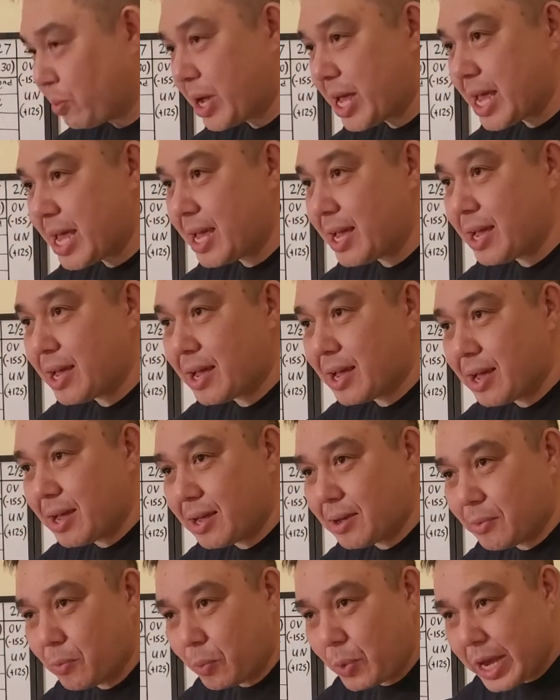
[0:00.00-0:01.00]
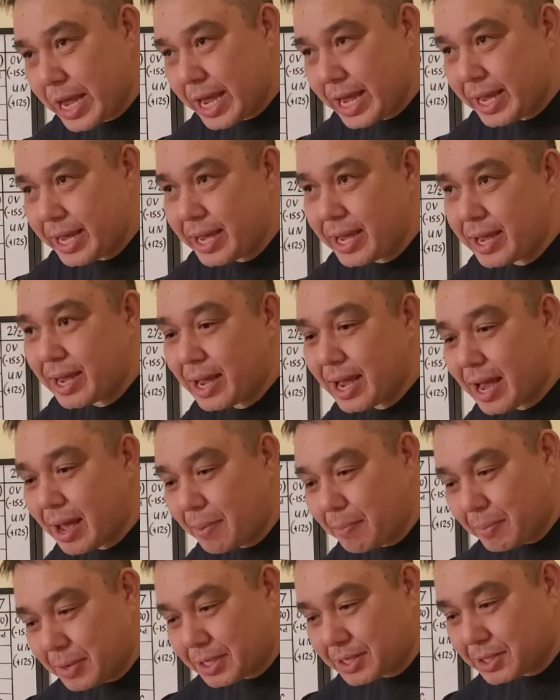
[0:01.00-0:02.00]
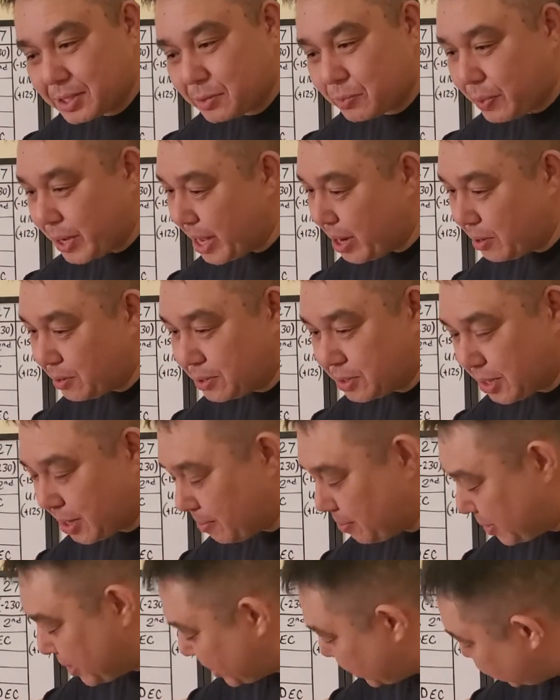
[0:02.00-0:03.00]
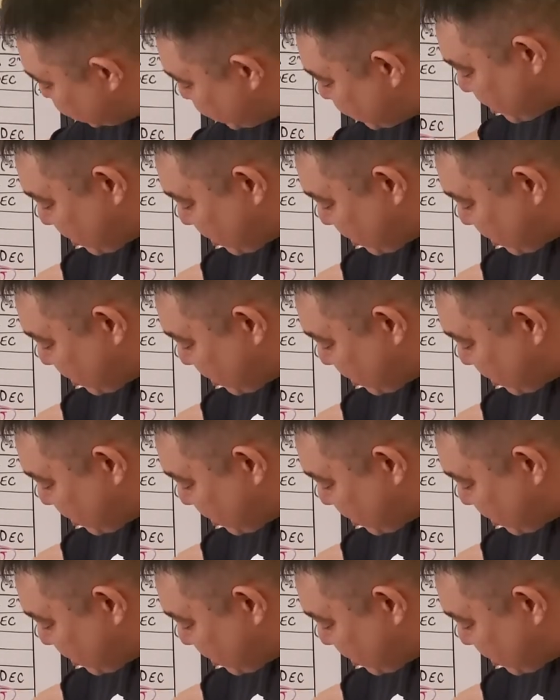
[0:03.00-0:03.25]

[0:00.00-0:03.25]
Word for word: weight, weak, and misses weight or something,